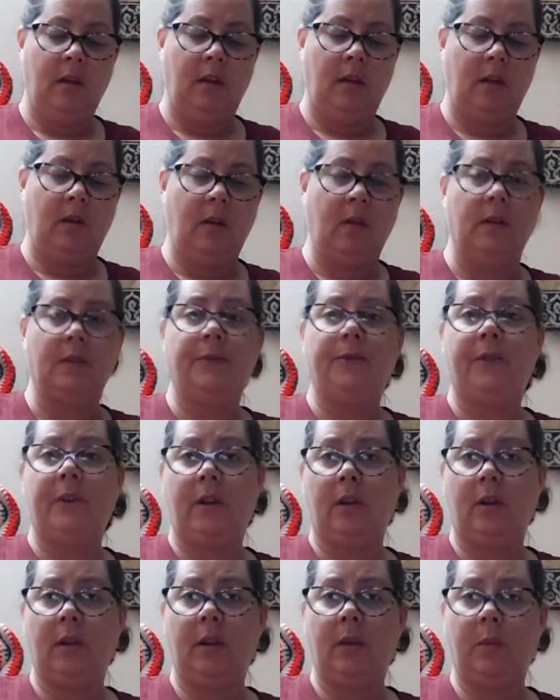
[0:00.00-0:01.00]
You know, I was
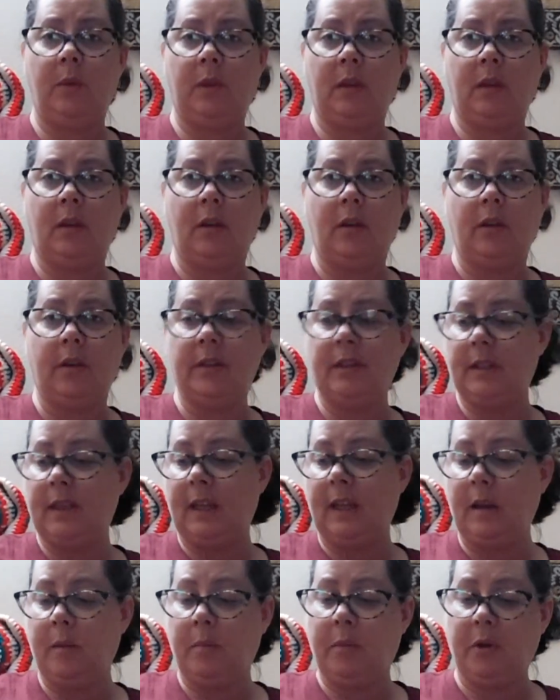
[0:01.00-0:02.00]
fiddling with the colors
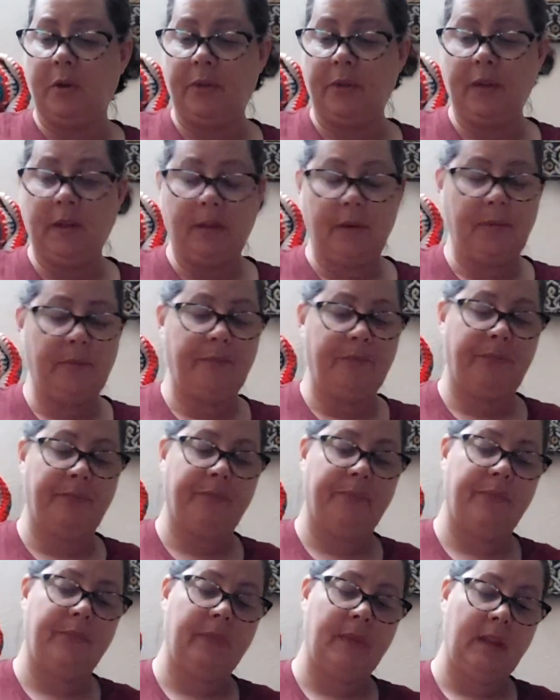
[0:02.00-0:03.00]
to get it perfect.
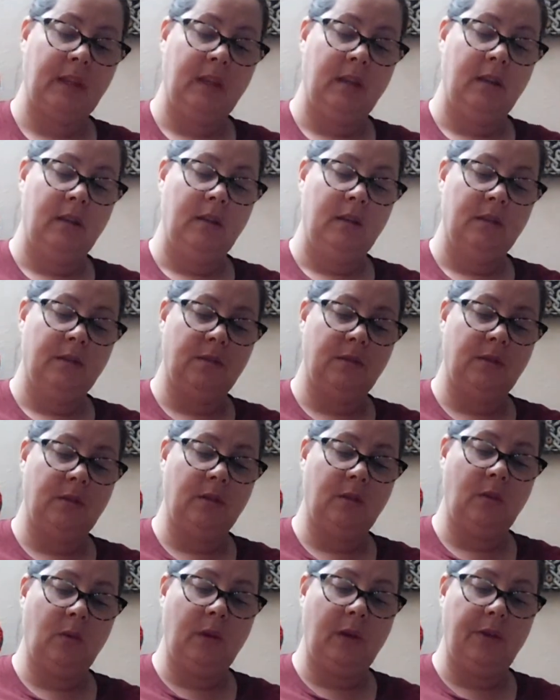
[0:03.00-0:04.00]
So it
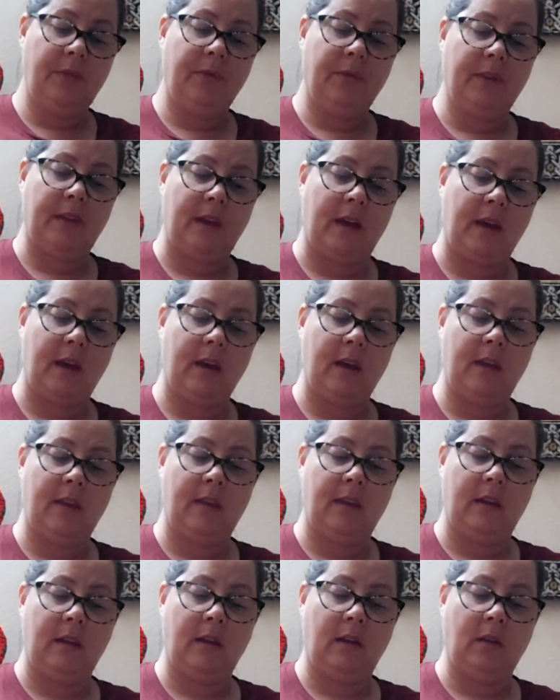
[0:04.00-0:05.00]
took a while for that,
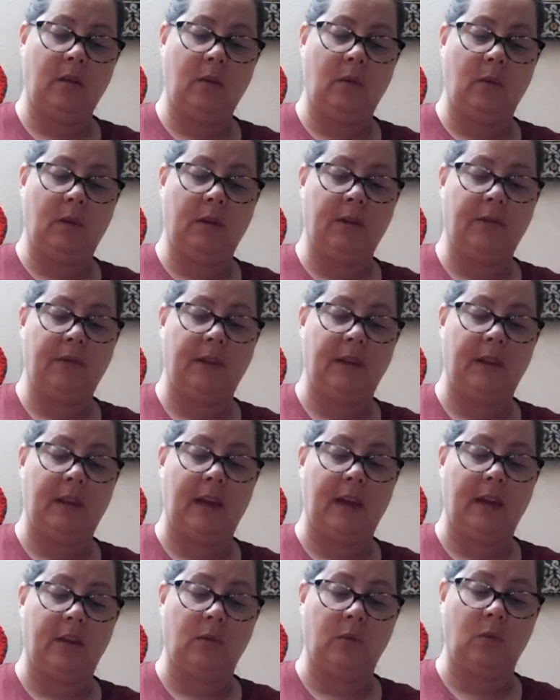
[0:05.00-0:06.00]
and then it took a while to find
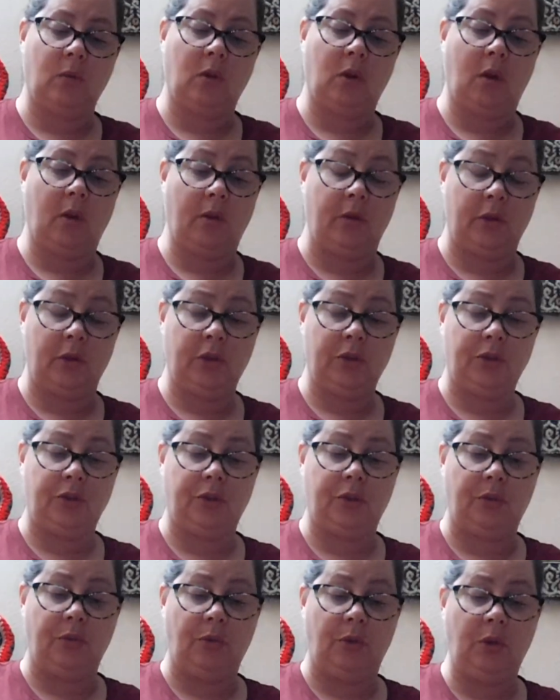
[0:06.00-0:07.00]
the actual
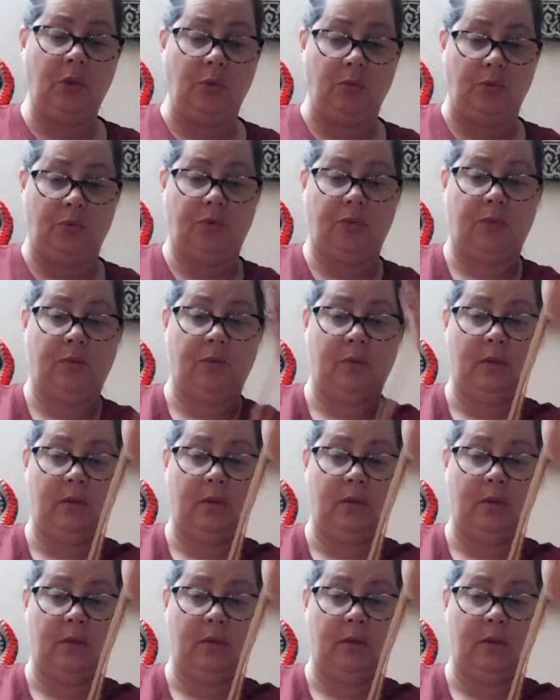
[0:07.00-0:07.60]
colors to use.